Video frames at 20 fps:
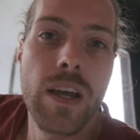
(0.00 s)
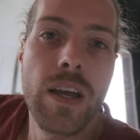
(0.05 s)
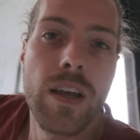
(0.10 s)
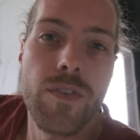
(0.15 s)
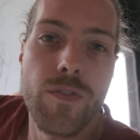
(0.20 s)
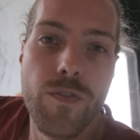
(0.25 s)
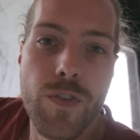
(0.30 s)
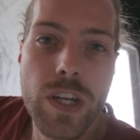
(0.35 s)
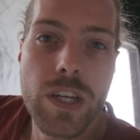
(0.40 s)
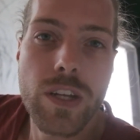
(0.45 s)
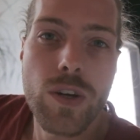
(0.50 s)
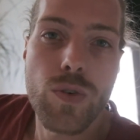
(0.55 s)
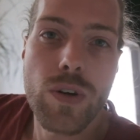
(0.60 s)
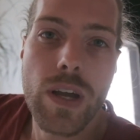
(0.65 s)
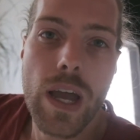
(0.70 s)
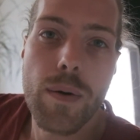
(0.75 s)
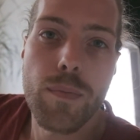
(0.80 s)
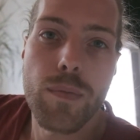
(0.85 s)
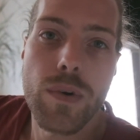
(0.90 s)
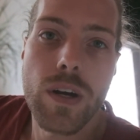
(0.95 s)
video
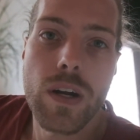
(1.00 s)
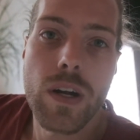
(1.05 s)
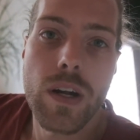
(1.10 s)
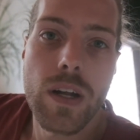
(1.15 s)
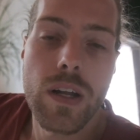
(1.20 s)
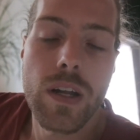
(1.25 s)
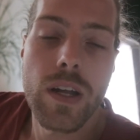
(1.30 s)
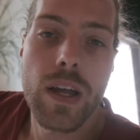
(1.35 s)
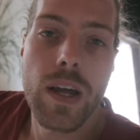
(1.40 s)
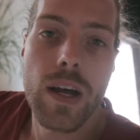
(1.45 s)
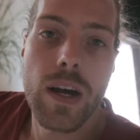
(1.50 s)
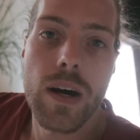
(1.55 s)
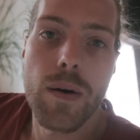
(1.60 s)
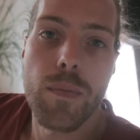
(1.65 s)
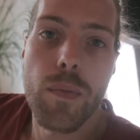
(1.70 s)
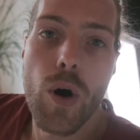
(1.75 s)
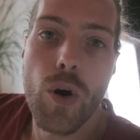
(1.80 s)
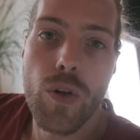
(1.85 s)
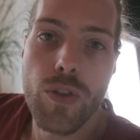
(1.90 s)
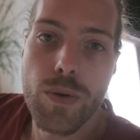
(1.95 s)
camera
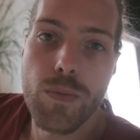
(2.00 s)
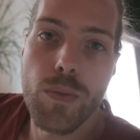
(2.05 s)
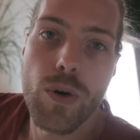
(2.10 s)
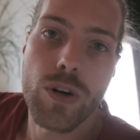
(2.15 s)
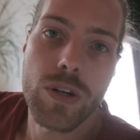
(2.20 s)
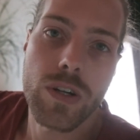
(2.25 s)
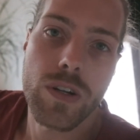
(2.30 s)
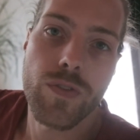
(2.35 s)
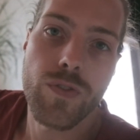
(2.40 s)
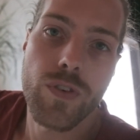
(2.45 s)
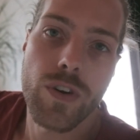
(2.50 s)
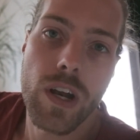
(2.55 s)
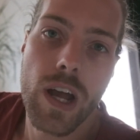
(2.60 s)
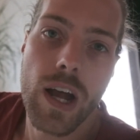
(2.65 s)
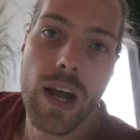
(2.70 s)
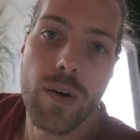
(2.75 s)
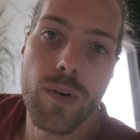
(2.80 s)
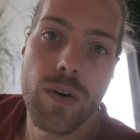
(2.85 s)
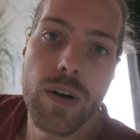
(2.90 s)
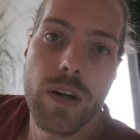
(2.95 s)
on the market for
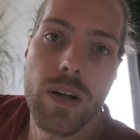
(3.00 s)
now.